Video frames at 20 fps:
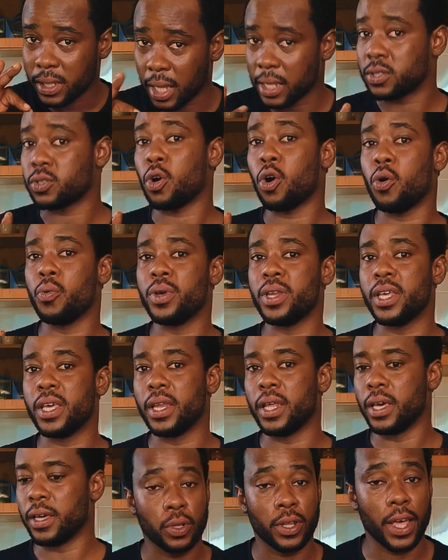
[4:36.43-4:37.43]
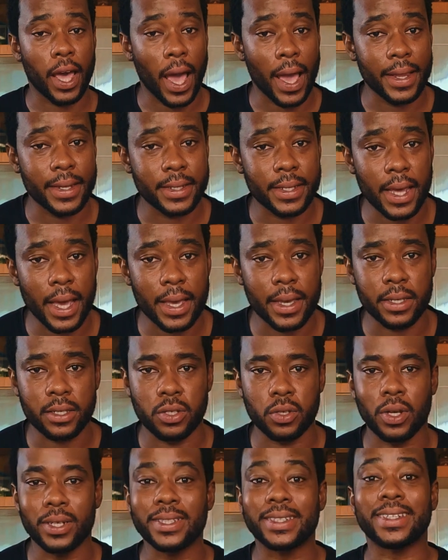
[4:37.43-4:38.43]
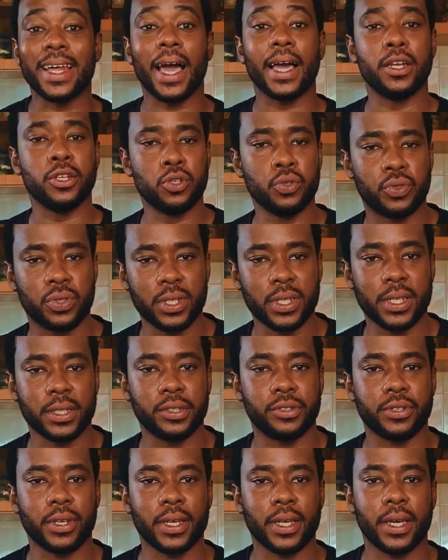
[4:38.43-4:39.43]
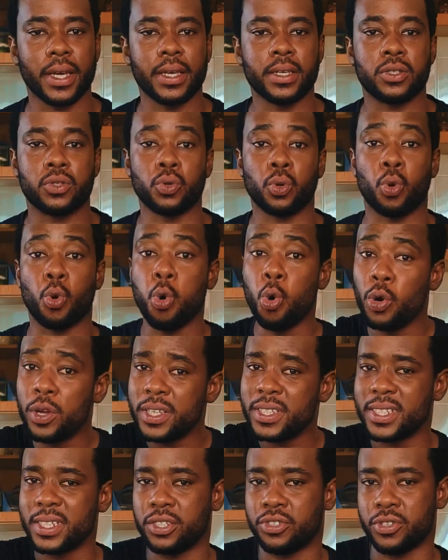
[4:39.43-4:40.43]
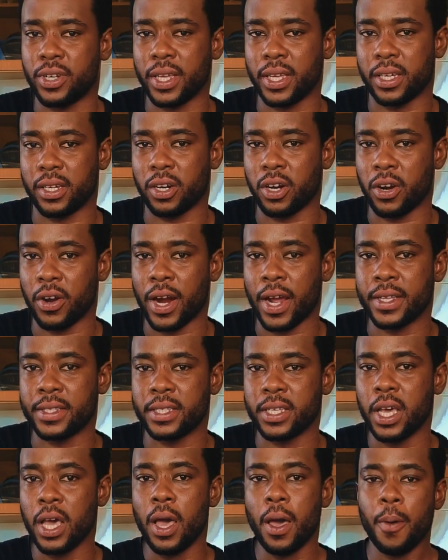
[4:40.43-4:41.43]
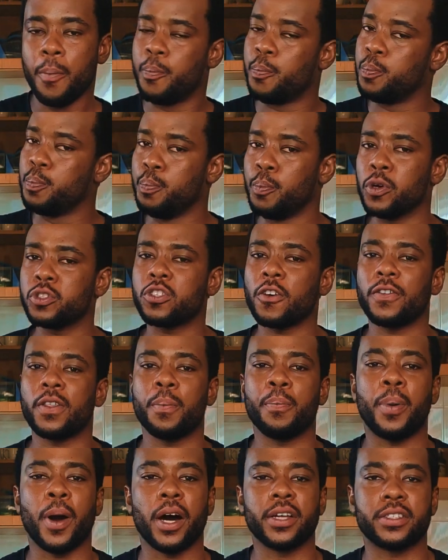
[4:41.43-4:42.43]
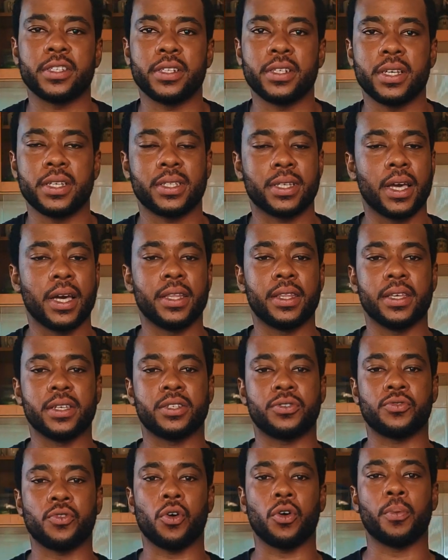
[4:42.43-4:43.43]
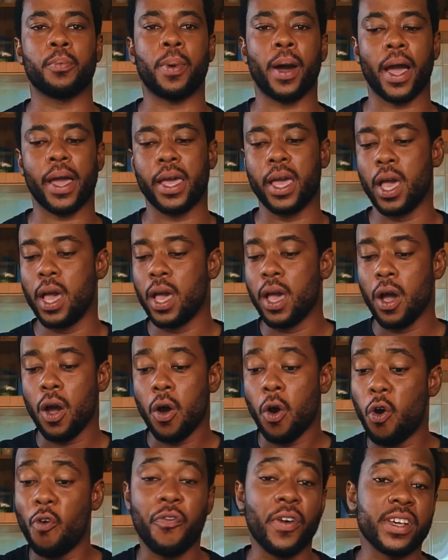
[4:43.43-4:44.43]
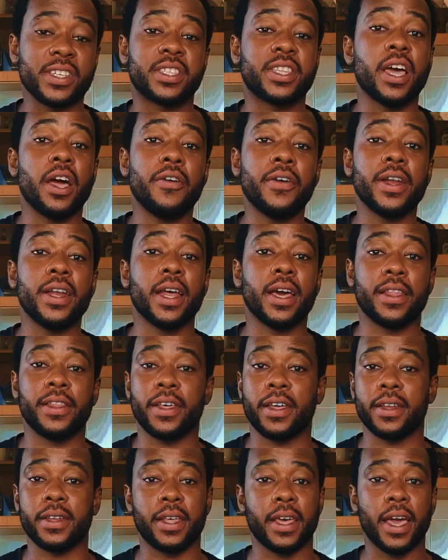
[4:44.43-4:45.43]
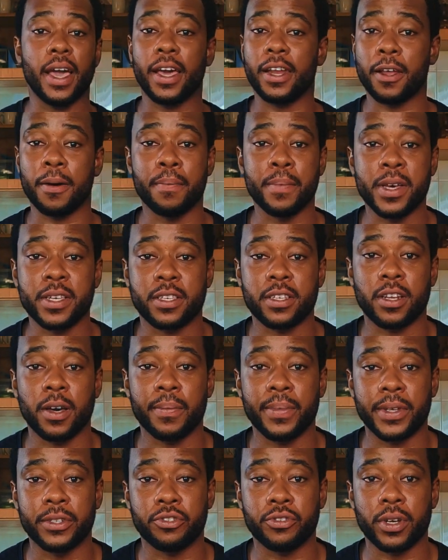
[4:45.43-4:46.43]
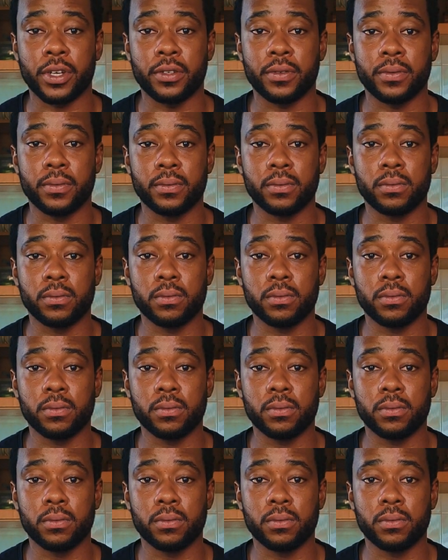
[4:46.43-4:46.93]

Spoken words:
That's all we need. So the idea is not diluting the drink, is to cooling the drink. All right, most of the bartenders get this wrong by over stirring, and then they end up messing up the drink